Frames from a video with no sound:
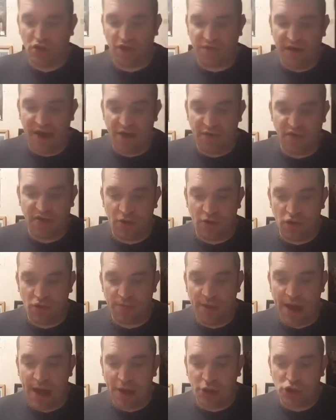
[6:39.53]
Survivor Series
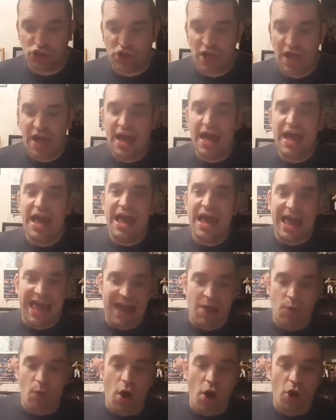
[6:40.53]
match.
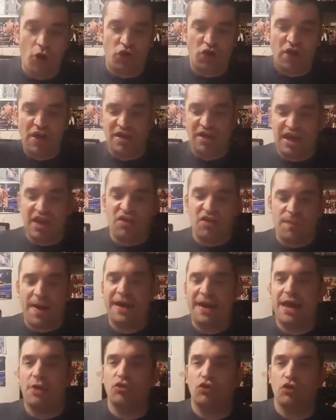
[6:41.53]
It was Team
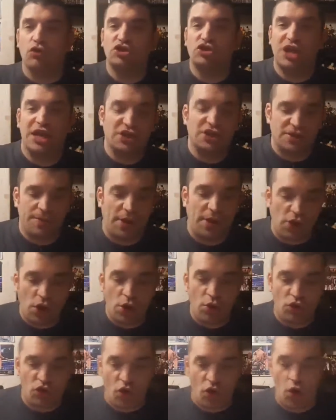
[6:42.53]
SmackDown to Jay and Jimmy
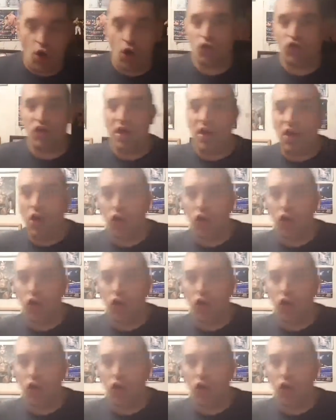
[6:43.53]
the Usos,